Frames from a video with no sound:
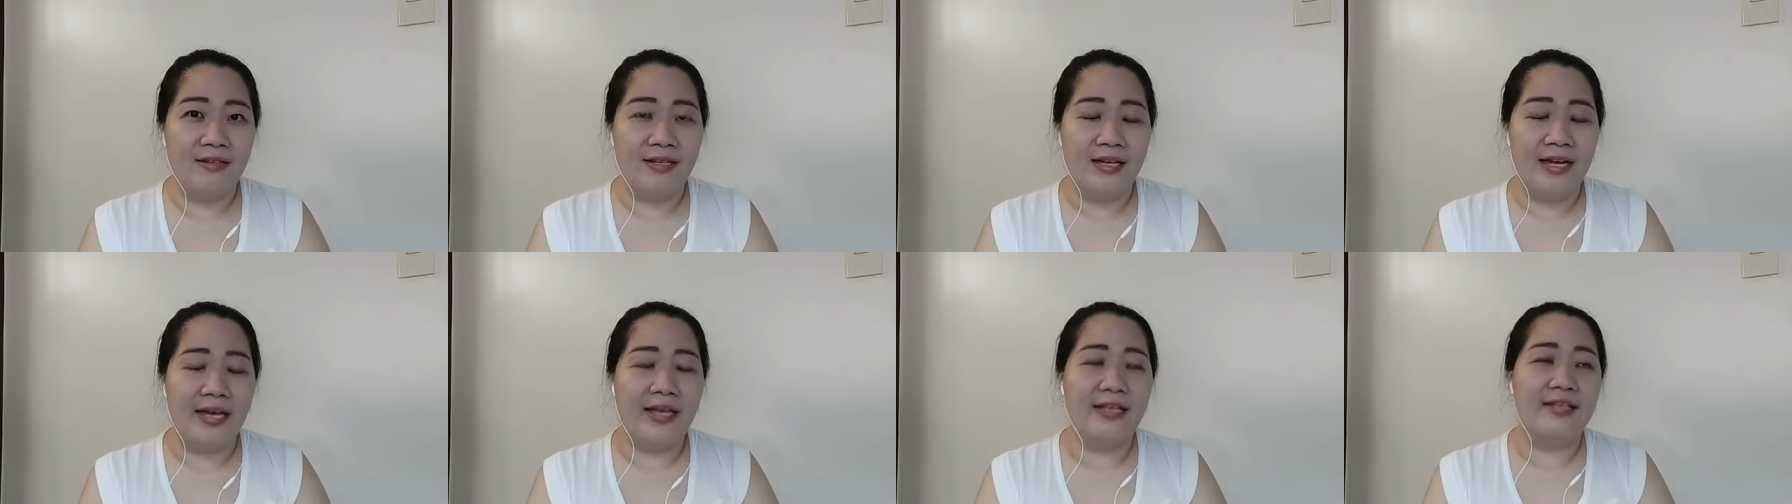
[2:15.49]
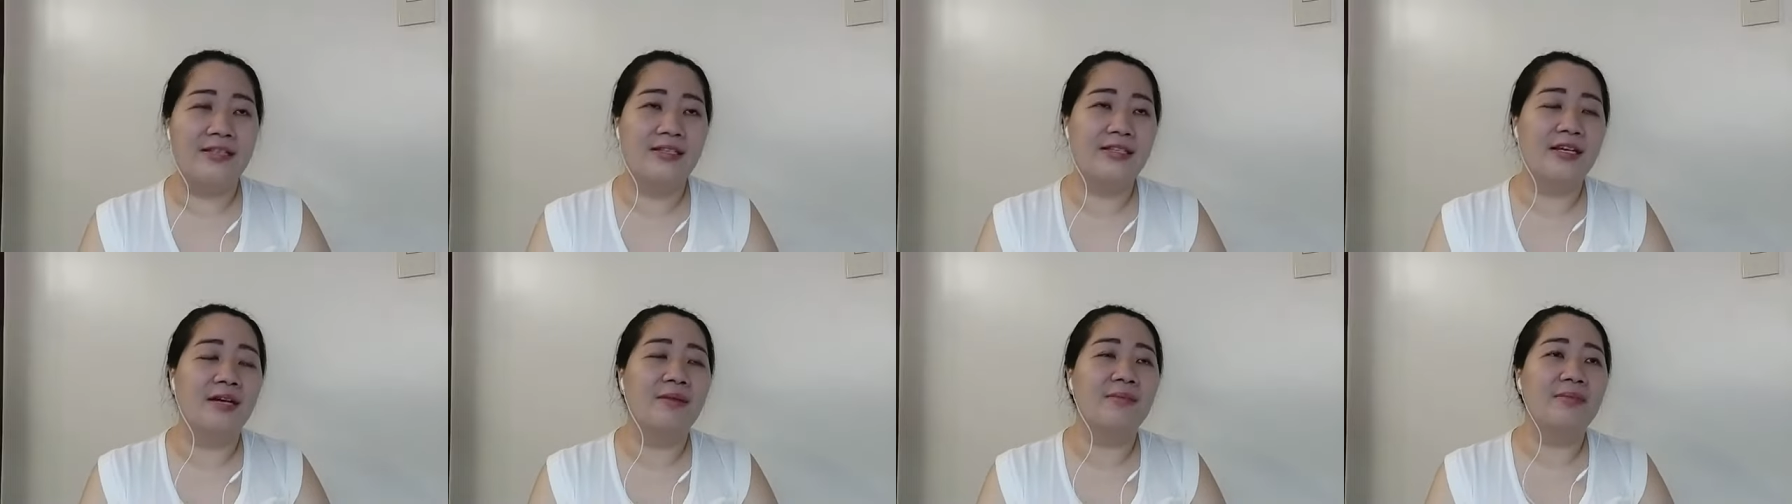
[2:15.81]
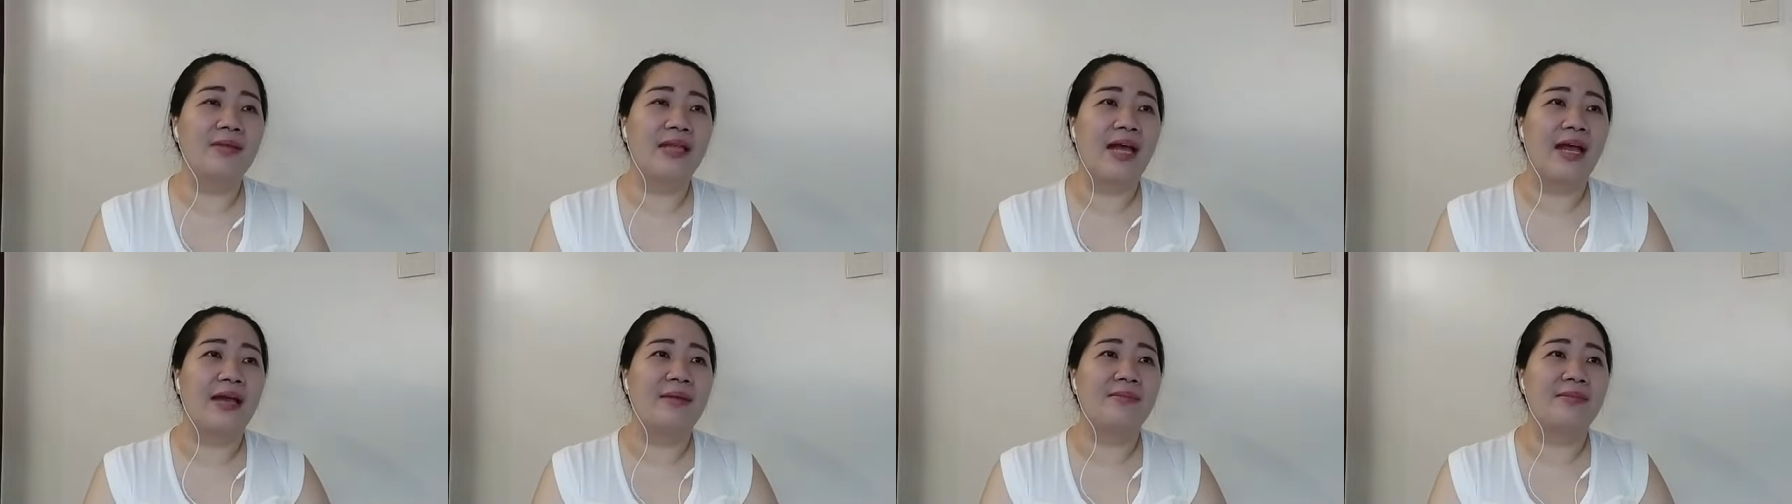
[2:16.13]
and
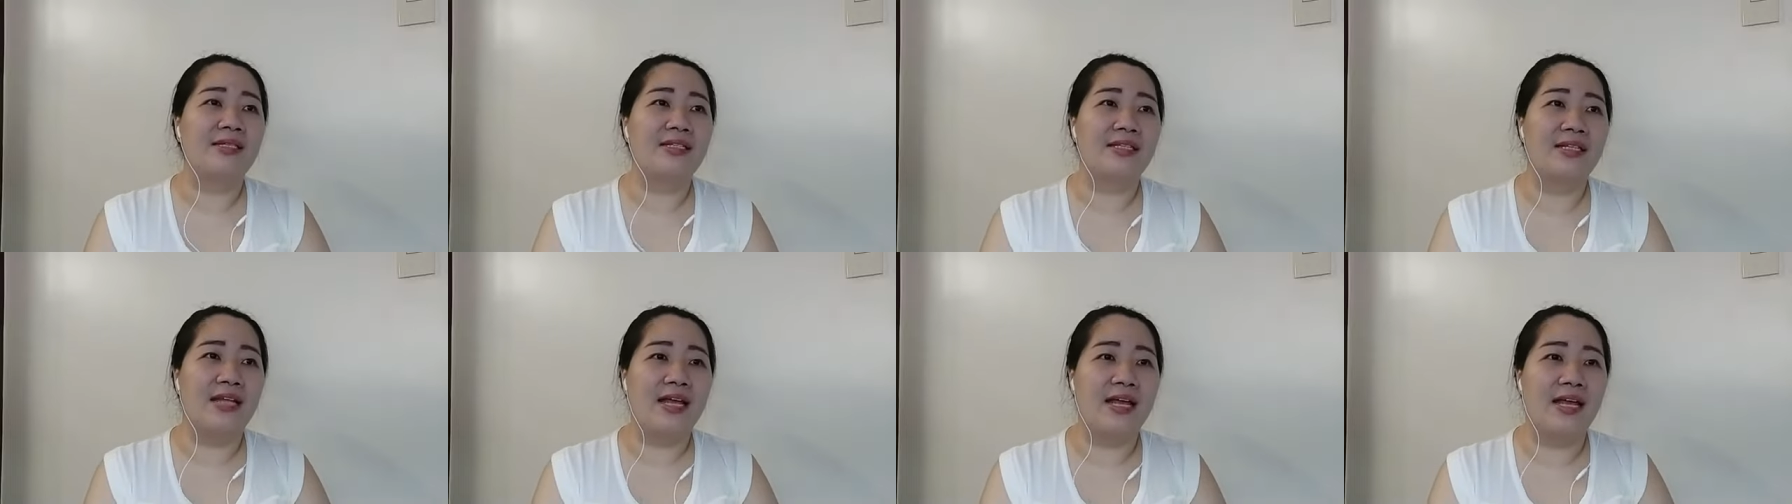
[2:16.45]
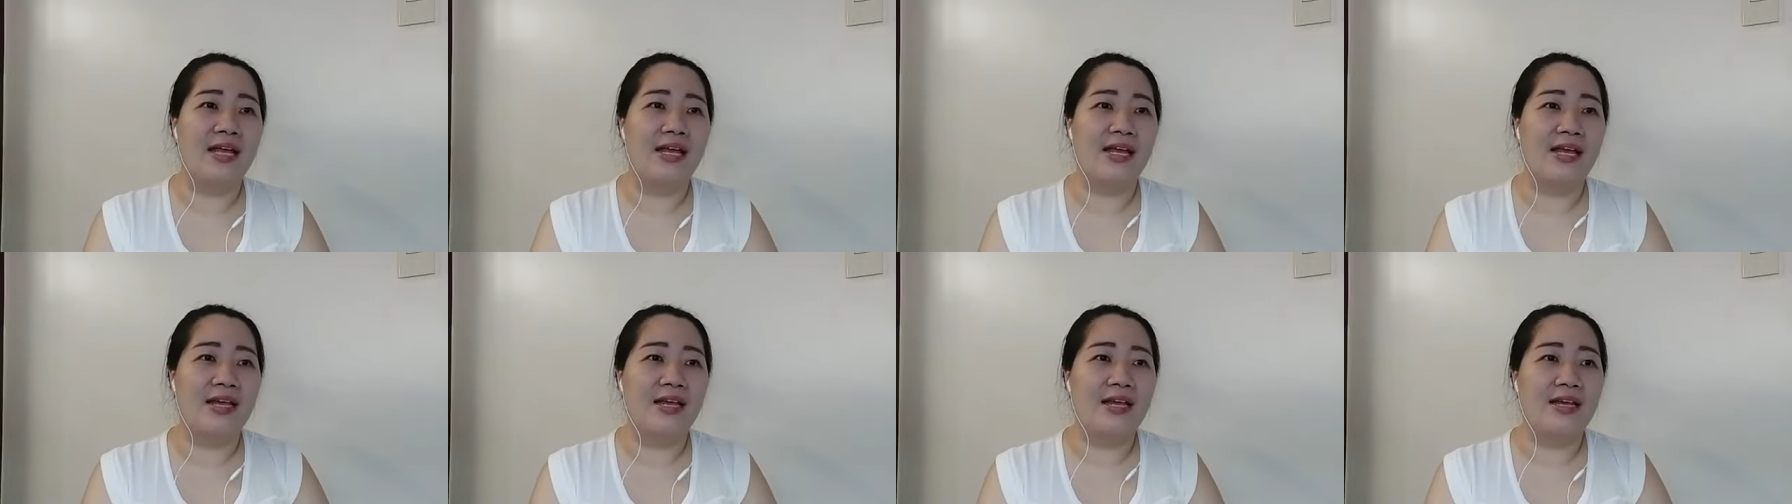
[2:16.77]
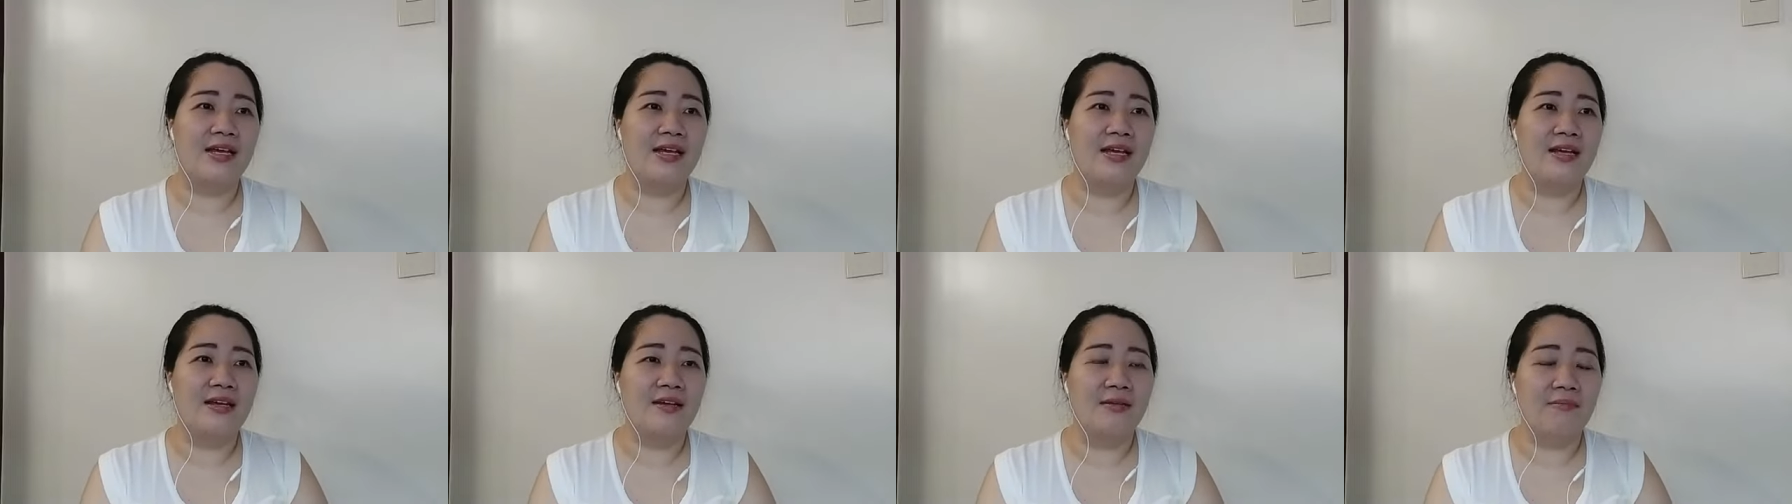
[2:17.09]
sometimes they
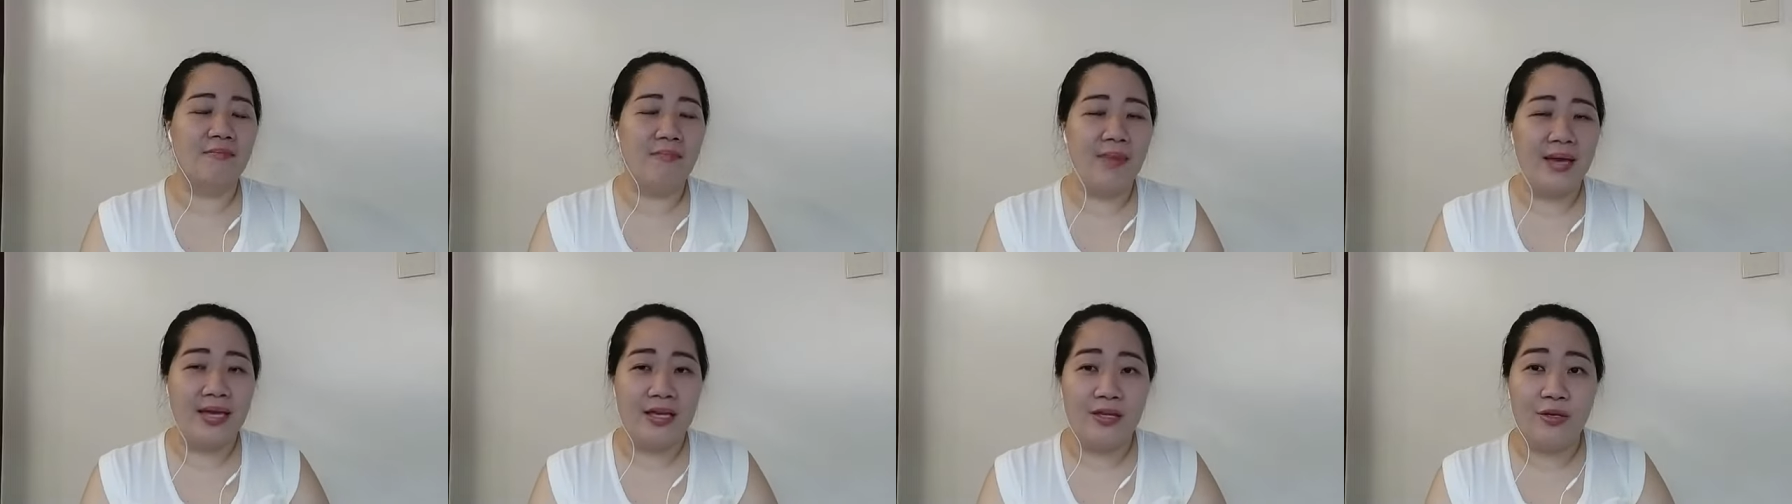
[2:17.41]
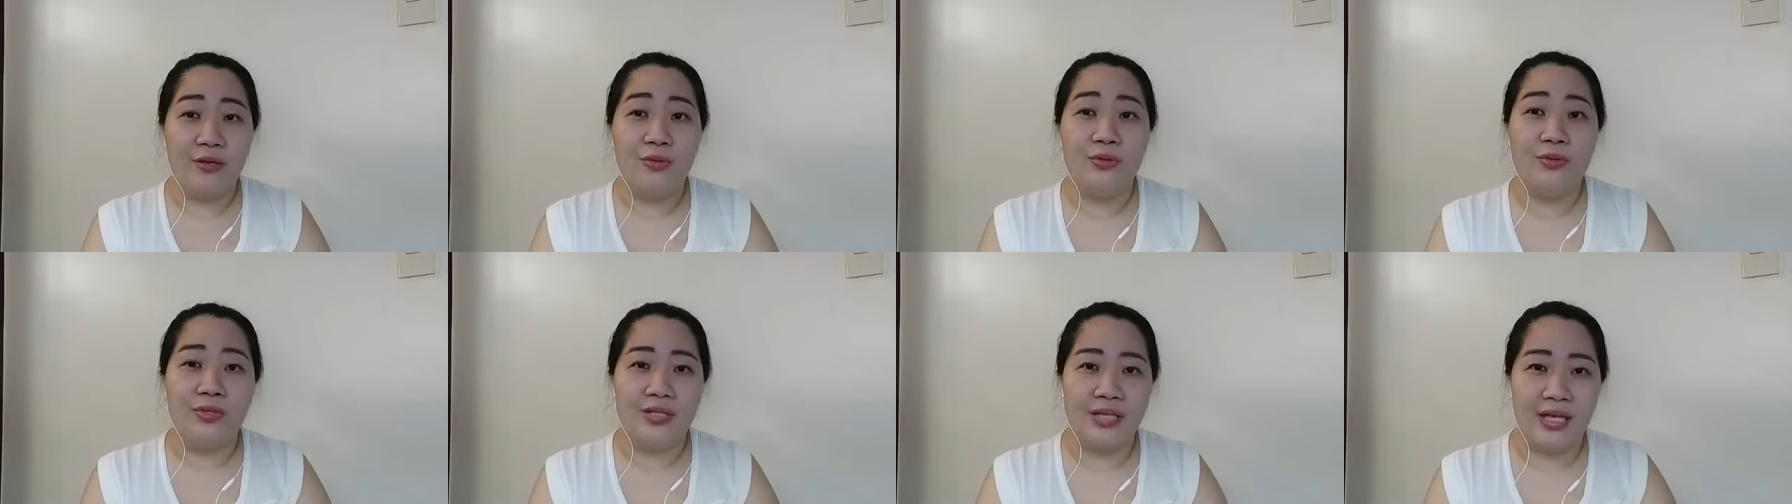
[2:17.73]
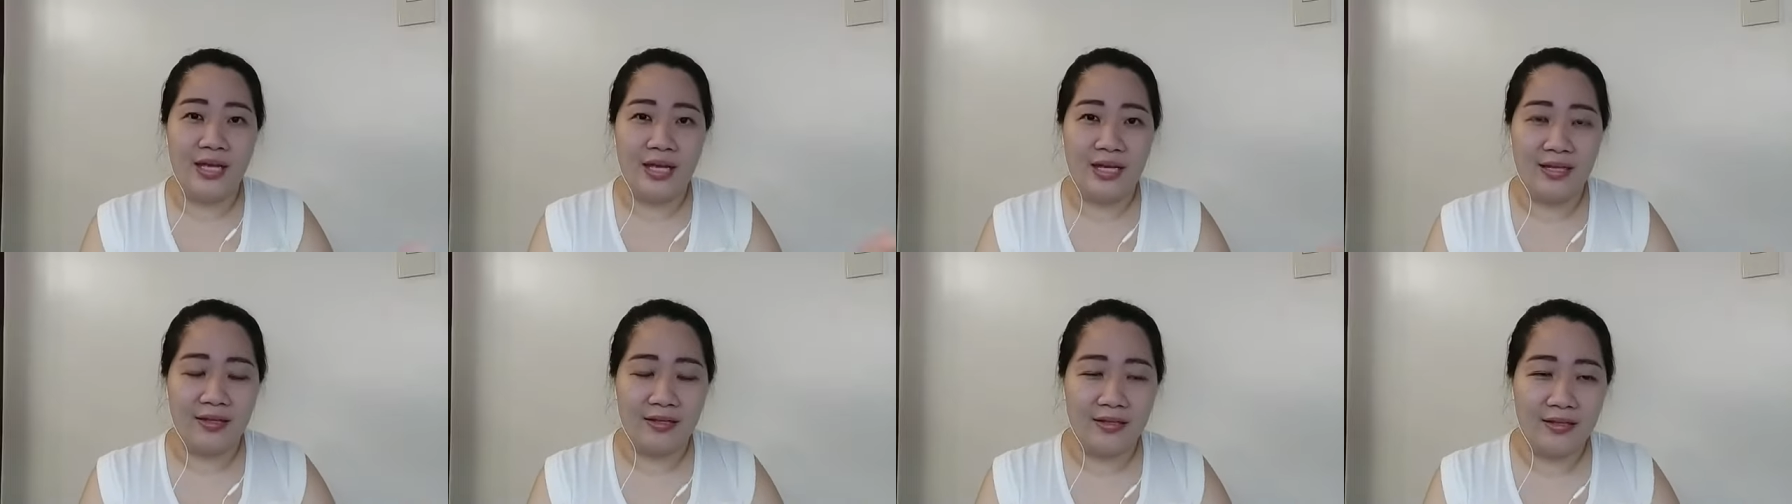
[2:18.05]
may use
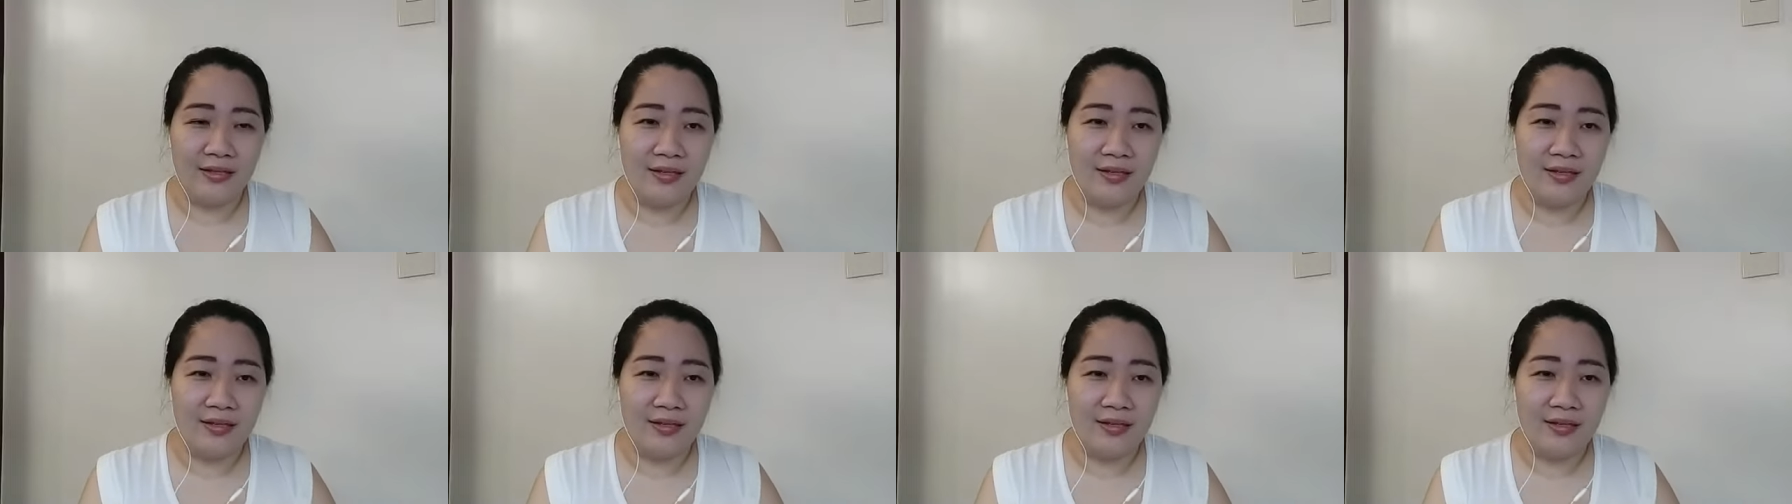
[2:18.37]
it.